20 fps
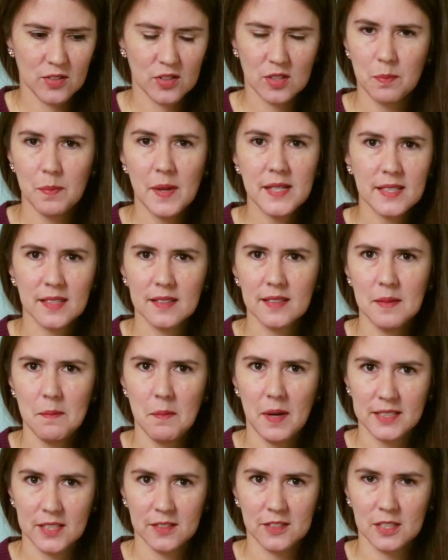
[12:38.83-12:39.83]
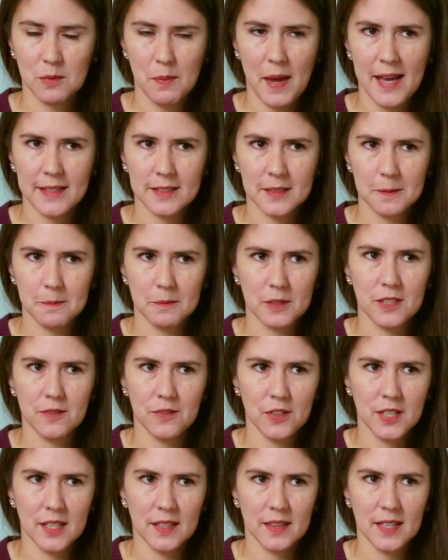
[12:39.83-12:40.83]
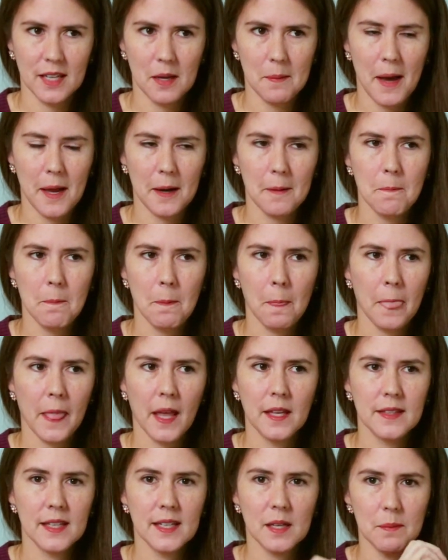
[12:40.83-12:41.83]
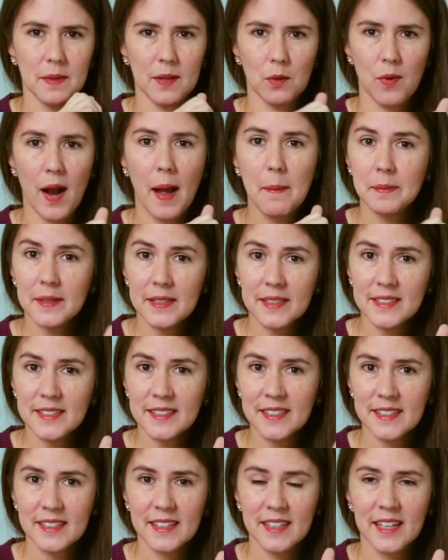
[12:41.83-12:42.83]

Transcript: Just basically muscle spasms, if you can think about it. And they can be rapid.